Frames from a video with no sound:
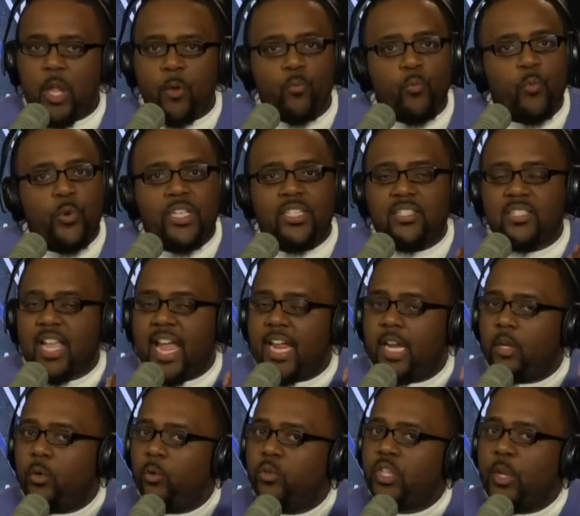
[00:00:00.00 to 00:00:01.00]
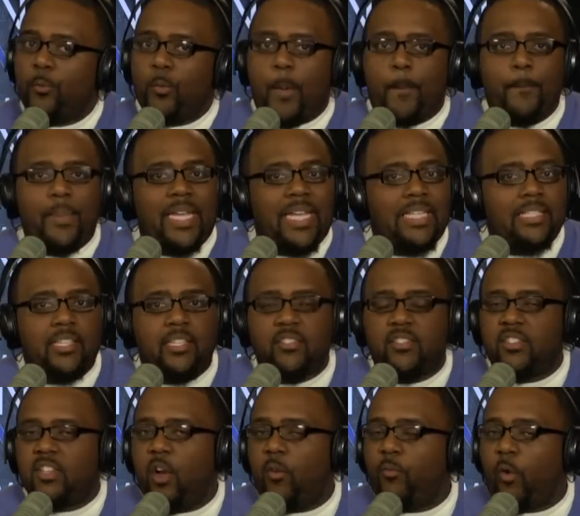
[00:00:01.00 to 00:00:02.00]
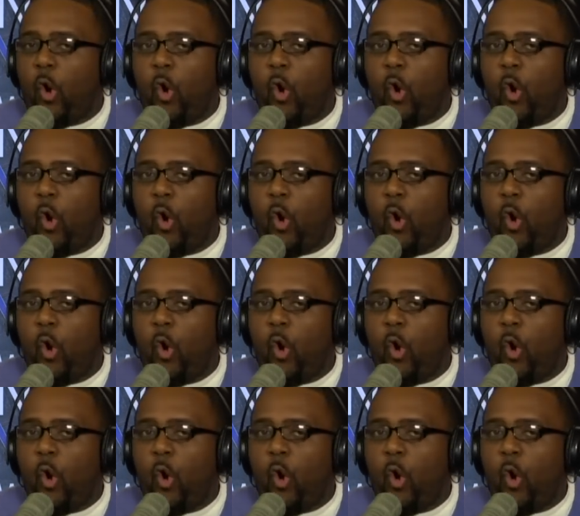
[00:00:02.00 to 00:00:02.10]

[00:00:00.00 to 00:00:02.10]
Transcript: and recycles and repeats itself